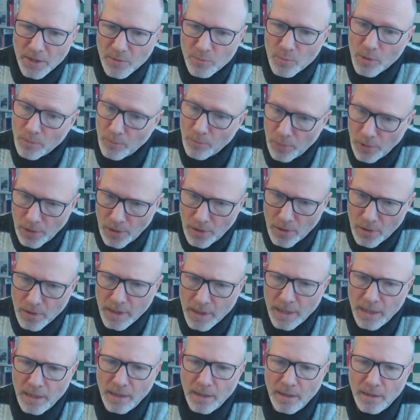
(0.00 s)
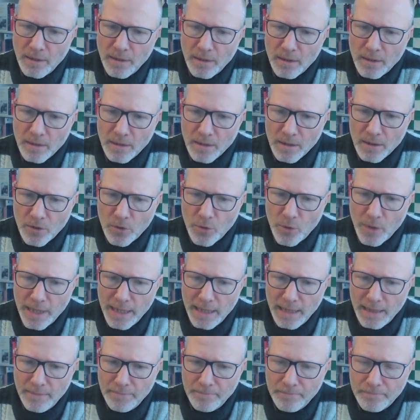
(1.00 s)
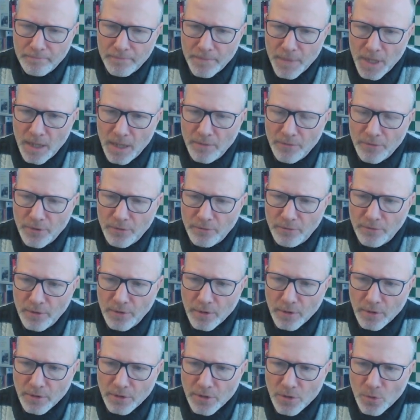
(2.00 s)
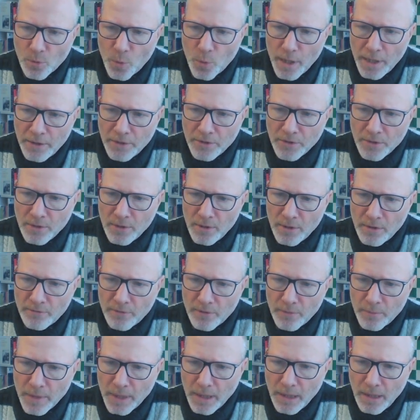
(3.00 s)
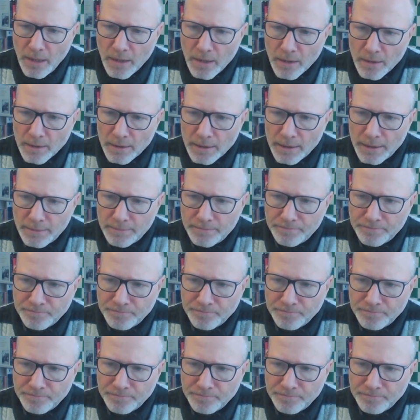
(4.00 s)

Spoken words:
but blocking the queen and the rook. So where to go from here, huh?